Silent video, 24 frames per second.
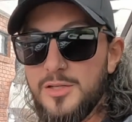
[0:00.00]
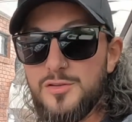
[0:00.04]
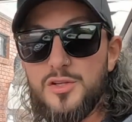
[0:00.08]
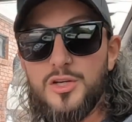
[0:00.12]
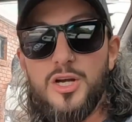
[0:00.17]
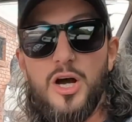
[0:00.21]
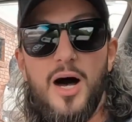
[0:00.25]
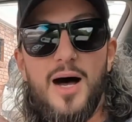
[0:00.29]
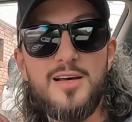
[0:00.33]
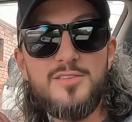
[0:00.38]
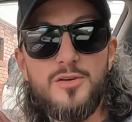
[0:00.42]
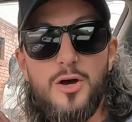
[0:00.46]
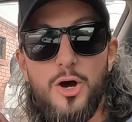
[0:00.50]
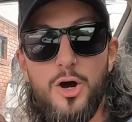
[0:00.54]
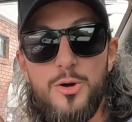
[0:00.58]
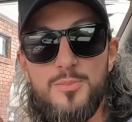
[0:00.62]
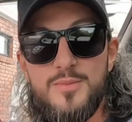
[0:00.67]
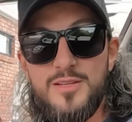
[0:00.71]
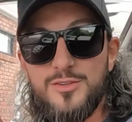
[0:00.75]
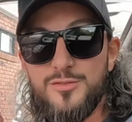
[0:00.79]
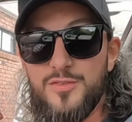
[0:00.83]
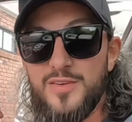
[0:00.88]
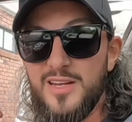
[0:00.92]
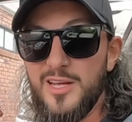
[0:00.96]
So guys, I
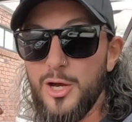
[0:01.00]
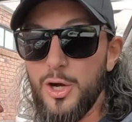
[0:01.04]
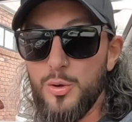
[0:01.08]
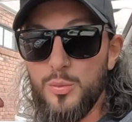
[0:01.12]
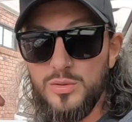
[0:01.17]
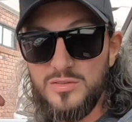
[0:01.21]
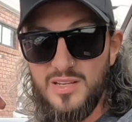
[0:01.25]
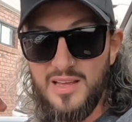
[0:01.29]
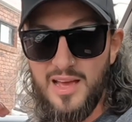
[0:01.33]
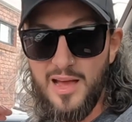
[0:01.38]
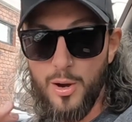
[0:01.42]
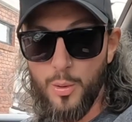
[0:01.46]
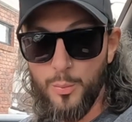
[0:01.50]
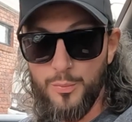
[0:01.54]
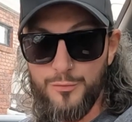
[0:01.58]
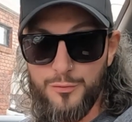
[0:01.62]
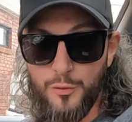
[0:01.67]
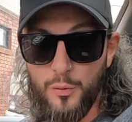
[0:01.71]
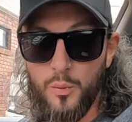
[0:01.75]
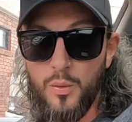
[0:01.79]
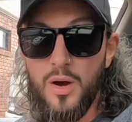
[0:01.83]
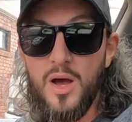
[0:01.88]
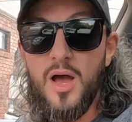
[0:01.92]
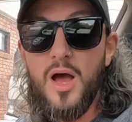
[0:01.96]
hope this video was
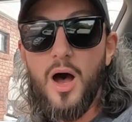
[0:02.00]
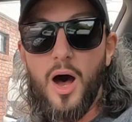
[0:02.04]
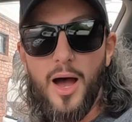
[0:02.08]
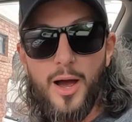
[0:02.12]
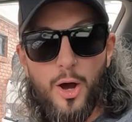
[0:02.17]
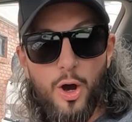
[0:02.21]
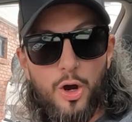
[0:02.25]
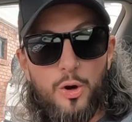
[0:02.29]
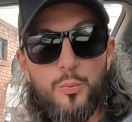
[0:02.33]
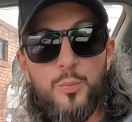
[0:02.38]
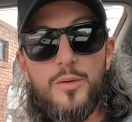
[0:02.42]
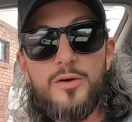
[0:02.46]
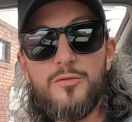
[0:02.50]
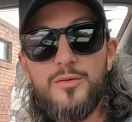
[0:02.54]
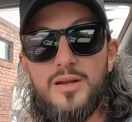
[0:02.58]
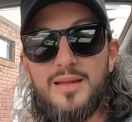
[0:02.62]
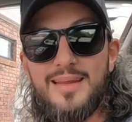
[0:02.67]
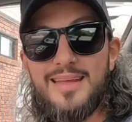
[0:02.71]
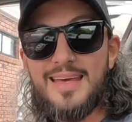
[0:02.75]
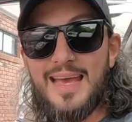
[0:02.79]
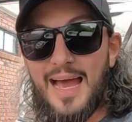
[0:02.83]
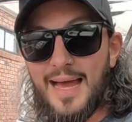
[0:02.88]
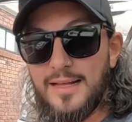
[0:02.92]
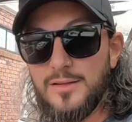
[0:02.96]
helpful. I hope we
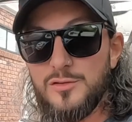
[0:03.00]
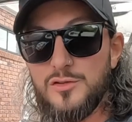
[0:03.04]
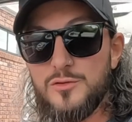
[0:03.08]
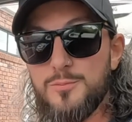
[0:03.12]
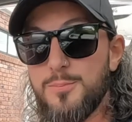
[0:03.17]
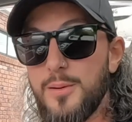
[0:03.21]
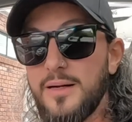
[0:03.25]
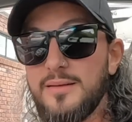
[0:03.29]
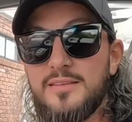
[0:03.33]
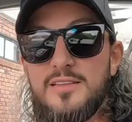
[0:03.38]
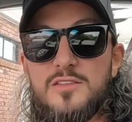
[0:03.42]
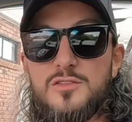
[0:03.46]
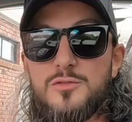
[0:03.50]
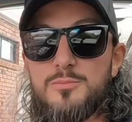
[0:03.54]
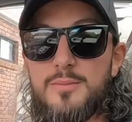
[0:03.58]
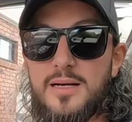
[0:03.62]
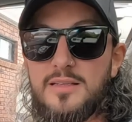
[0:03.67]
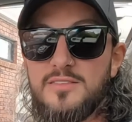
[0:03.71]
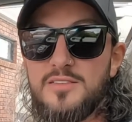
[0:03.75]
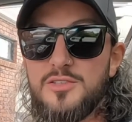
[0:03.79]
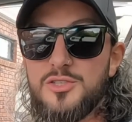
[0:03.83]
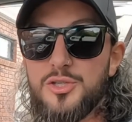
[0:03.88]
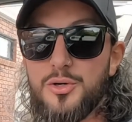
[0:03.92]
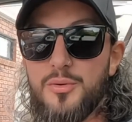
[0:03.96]
really can spread this
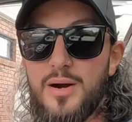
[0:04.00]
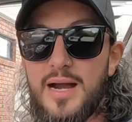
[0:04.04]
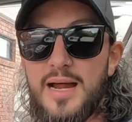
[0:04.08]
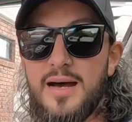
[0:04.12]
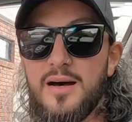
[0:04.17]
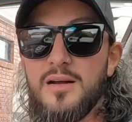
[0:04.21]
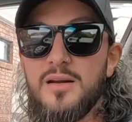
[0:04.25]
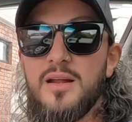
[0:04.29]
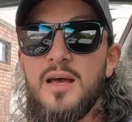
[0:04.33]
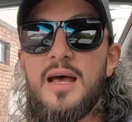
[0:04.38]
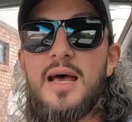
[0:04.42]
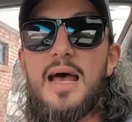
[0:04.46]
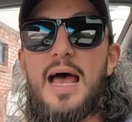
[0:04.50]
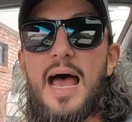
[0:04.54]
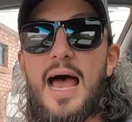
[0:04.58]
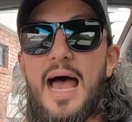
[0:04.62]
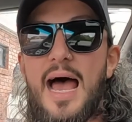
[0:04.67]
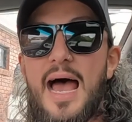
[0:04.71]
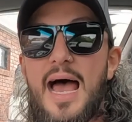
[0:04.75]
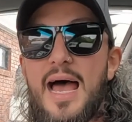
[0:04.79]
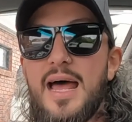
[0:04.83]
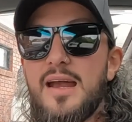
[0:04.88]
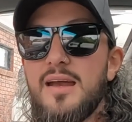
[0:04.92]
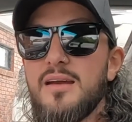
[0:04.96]
message around
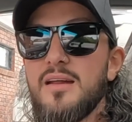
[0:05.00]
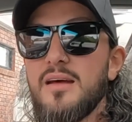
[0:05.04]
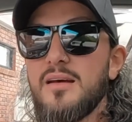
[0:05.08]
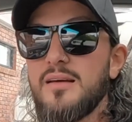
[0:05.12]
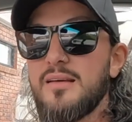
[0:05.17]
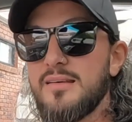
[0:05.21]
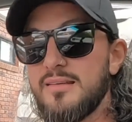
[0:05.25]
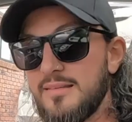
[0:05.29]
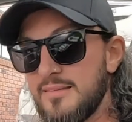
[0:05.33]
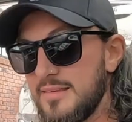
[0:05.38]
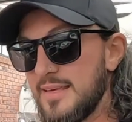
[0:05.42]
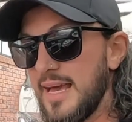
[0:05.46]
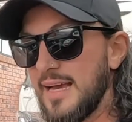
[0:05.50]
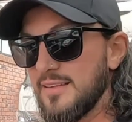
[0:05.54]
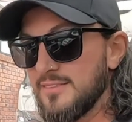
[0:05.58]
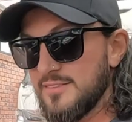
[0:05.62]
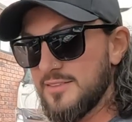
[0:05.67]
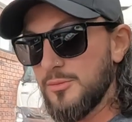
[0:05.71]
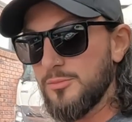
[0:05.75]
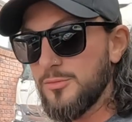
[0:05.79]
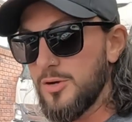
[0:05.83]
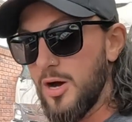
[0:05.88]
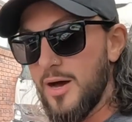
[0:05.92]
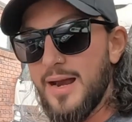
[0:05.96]
and get
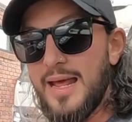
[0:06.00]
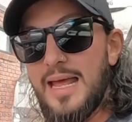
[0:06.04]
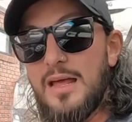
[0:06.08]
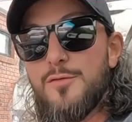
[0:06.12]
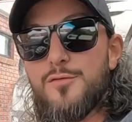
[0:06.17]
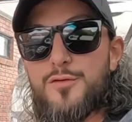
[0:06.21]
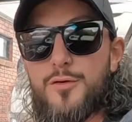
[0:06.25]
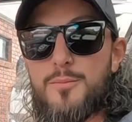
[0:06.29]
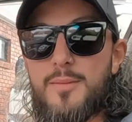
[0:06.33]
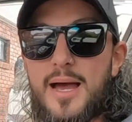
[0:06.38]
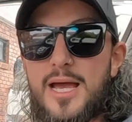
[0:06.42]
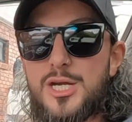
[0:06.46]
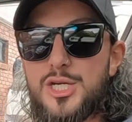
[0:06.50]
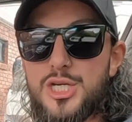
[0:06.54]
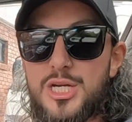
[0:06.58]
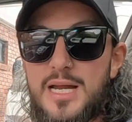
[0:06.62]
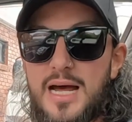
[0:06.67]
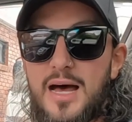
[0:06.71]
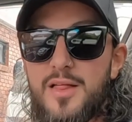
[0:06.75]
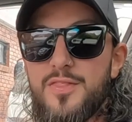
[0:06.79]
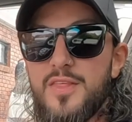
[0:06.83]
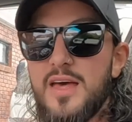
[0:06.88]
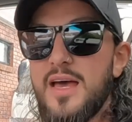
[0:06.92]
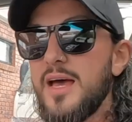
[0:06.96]
some kind of information
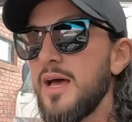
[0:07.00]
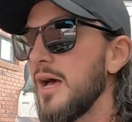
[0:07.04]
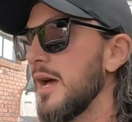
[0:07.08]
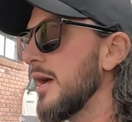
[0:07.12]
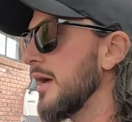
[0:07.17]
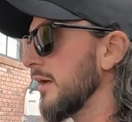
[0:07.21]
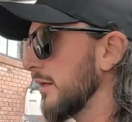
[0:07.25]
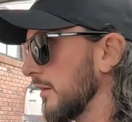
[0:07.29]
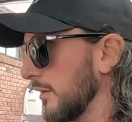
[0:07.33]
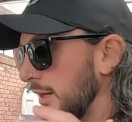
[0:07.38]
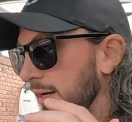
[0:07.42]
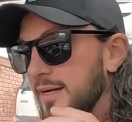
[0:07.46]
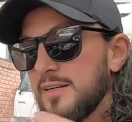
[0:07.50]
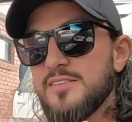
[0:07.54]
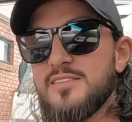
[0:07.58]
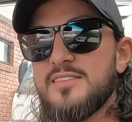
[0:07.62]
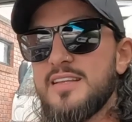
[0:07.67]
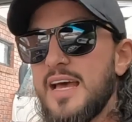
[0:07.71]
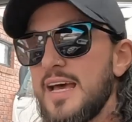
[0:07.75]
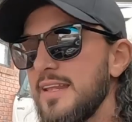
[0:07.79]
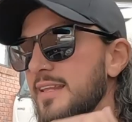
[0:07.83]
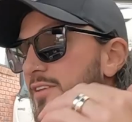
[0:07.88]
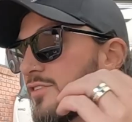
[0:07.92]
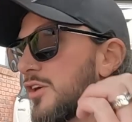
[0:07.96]
out there. Like I
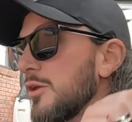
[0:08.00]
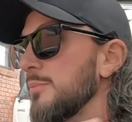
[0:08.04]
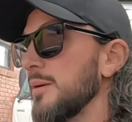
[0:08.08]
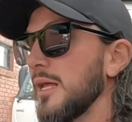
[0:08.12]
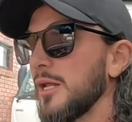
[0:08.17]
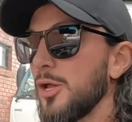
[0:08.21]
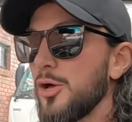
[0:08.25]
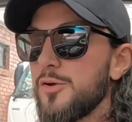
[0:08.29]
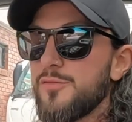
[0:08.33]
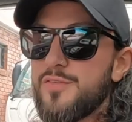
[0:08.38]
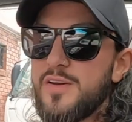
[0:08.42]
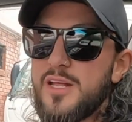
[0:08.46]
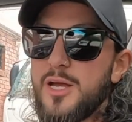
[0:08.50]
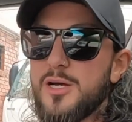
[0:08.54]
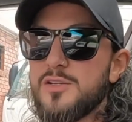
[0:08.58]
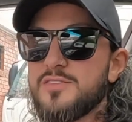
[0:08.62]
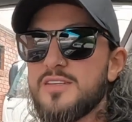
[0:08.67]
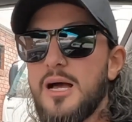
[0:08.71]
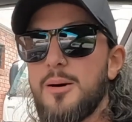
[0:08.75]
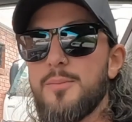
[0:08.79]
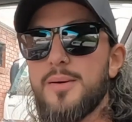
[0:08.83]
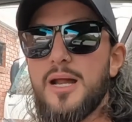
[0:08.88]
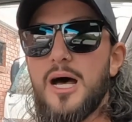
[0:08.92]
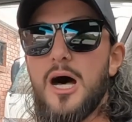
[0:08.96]
said, there's gonna be a lot of
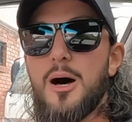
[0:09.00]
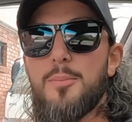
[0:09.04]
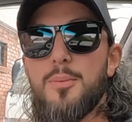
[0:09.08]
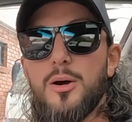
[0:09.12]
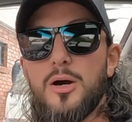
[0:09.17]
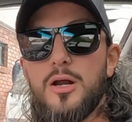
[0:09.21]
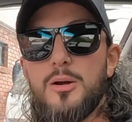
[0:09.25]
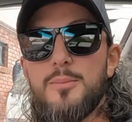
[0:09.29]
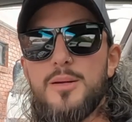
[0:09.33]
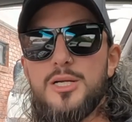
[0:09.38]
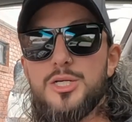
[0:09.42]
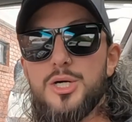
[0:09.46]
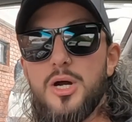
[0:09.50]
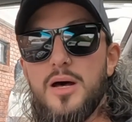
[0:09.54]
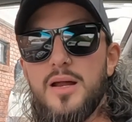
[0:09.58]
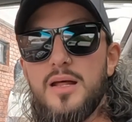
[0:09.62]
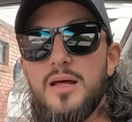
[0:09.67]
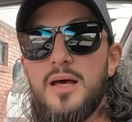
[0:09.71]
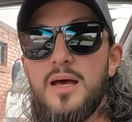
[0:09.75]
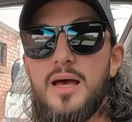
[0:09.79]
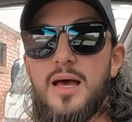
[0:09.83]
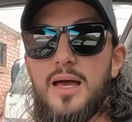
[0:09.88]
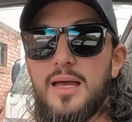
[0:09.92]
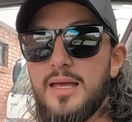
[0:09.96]
videos coming up. I'm gonna be
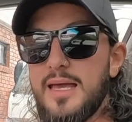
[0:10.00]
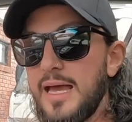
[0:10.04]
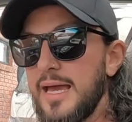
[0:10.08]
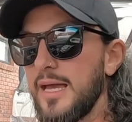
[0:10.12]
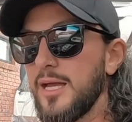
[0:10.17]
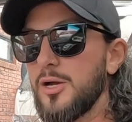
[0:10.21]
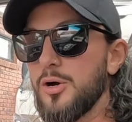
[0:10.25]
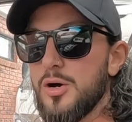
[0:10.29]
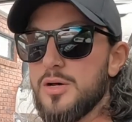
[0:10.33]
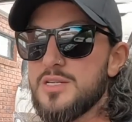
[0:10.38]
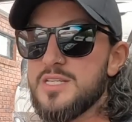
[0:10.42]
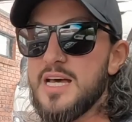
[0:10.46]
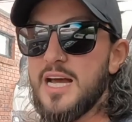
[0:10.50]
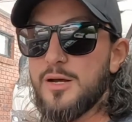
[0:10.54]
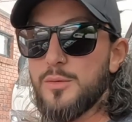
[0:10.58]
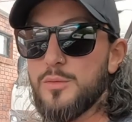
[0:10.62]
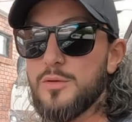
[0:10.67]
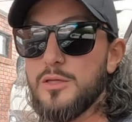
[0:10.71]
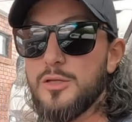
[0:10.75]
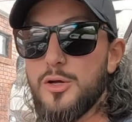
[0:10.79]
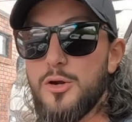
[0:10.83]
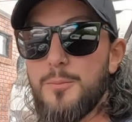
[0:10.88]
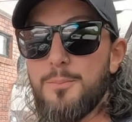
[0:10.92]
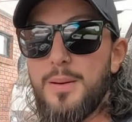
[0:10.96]
trying to get in contact
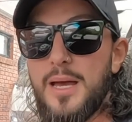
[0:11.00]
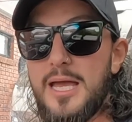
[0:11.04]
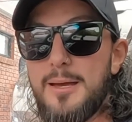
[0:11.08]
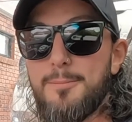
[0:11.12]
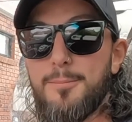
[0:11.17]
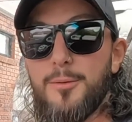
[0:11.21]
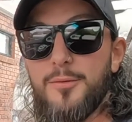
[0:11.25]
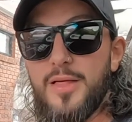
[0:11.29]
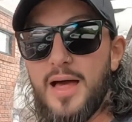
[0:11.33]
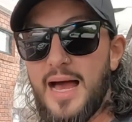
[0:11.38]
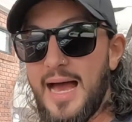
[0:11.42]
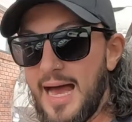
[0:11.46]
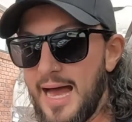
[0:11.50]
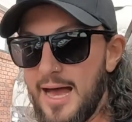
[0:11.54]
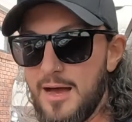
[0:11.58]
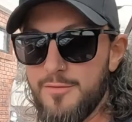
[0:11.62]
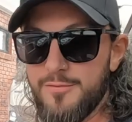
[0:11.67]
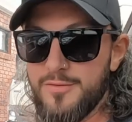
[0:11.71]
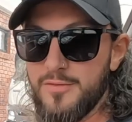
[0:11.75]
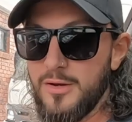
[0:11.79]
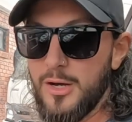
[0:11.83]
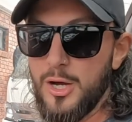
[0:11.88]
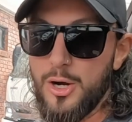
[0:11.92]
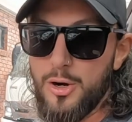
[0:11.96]
with a lot of people that
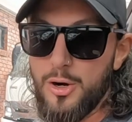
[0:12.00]
have